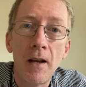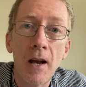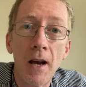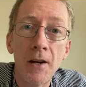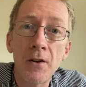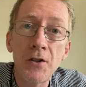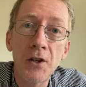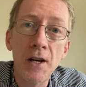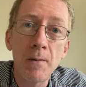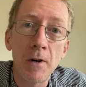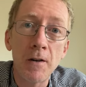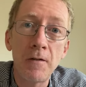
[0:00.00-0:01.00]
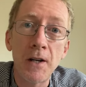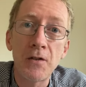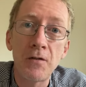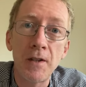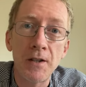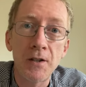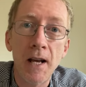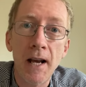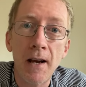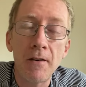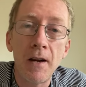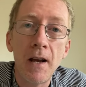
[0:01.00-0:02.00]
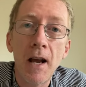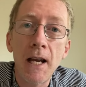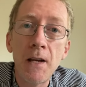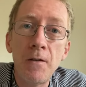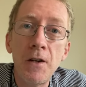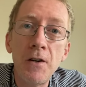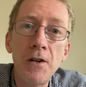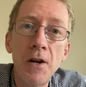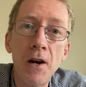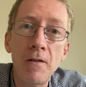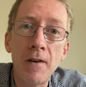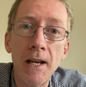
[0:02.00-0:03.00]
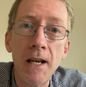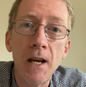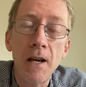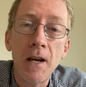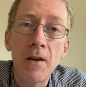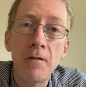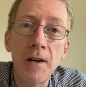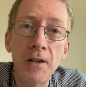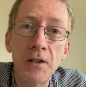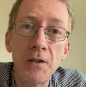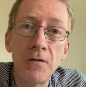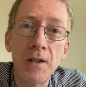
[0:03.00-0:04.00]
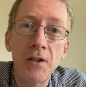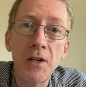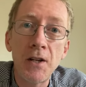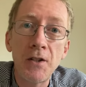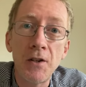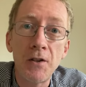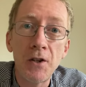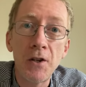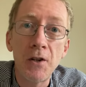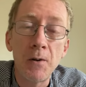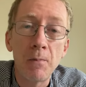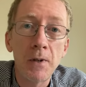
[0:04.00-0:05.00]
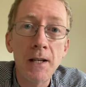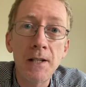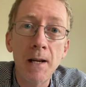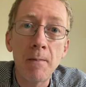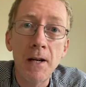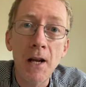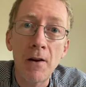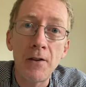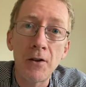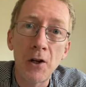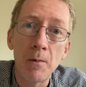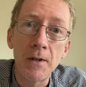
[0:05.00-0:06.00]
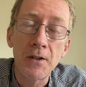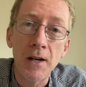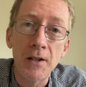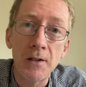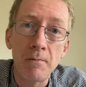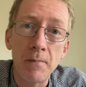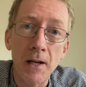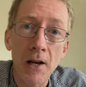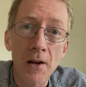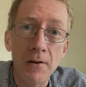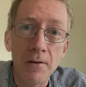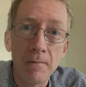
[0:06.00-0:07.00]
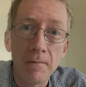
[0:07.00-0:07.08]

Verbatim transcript: And I'll show you my fix for this now. And if you know of any fixes for this issue too, please let me know in the comment section below.